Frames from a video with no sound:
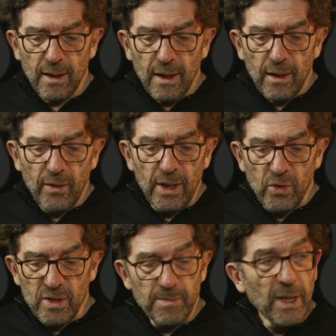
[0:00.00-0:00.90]

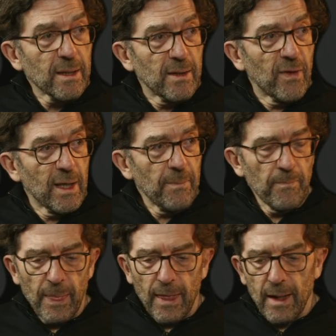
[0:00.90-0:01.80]
retrospectively,
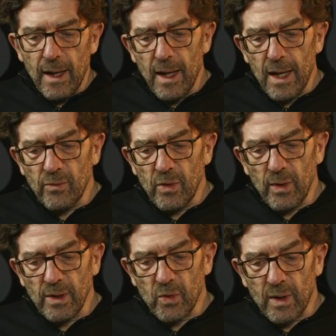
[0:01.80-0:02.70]
and we
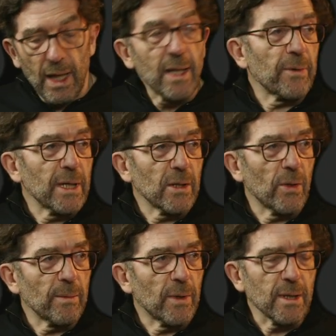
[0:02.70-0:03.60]
want to calibrate
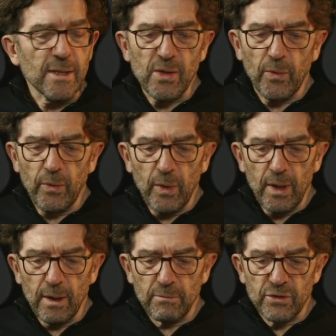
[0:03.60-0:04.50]
our model, so we
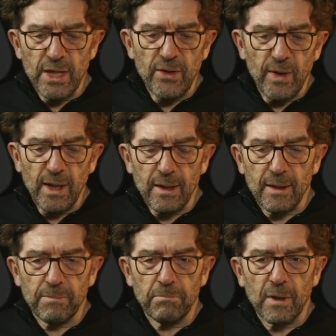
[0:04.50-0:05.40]
will
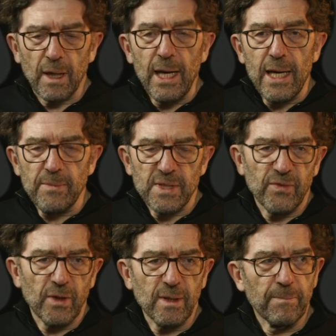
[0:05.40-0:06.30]
generate claims
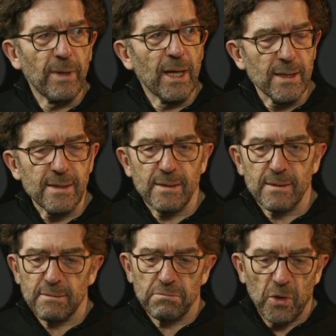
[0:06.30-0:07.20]
for the
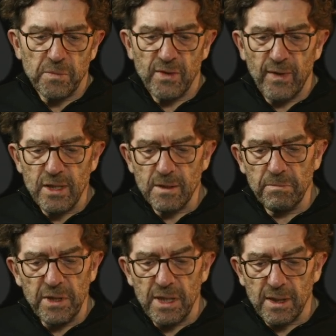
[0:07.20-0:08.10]
past observation
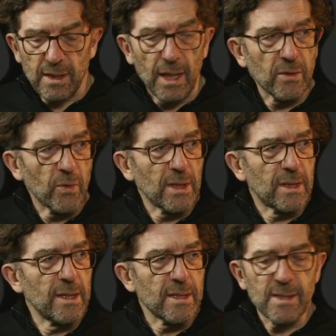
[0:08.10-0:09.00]
period, 10,
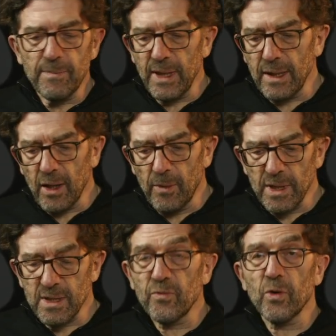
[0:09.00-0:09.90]
20 years, depending how
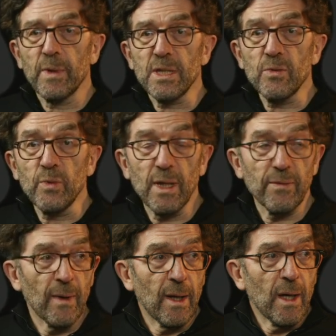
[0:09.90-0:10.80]
much information we
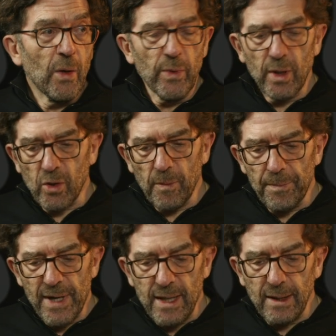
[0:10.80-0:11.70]
have. We will
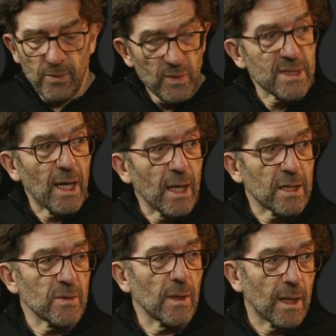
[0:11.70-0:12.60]
compare it with the
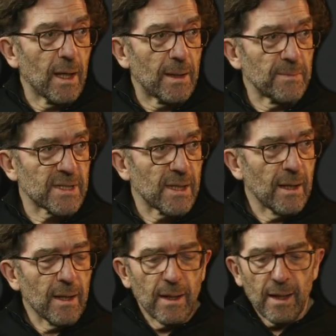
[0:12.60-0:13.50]
actual claims
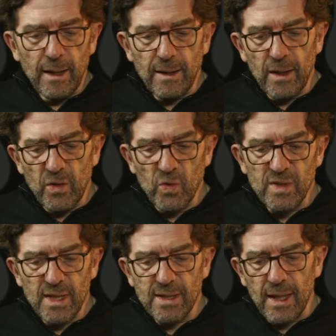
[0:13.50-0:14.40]
and then use
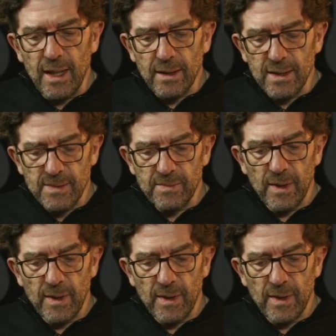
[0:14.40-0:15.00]
these calibration